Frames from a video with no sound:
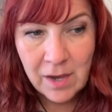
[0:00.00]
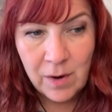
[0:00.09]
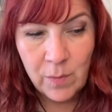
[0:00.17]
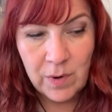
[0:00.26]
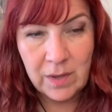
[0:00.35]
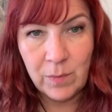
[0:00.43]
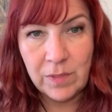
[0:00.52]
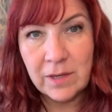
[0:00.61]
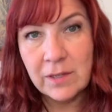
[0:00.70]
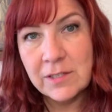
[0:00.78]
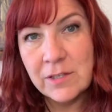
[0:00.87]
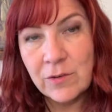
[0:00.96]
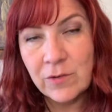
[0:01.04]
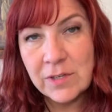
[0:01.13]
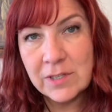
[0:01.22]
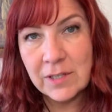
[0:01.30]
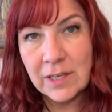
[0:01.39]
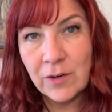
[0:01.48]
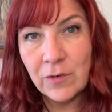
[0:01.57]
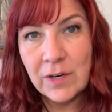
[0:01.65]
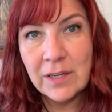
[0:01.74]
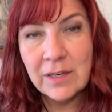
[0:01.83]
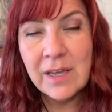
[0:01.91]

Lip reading: working with the crystalline grid.